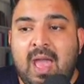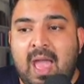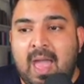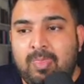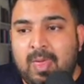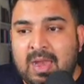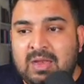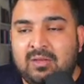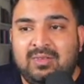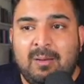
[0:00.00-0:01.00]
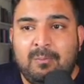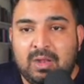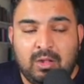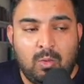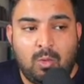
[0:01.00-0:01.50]
And then you
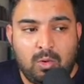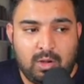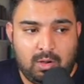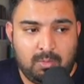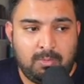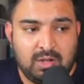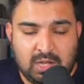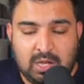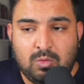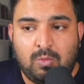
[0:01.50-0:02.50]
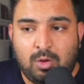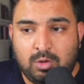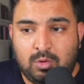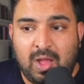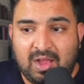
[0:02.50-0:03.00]
submit the order, what you
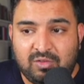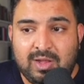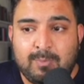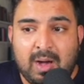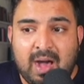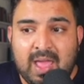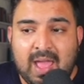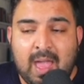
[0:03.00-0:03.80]
want to actually buy,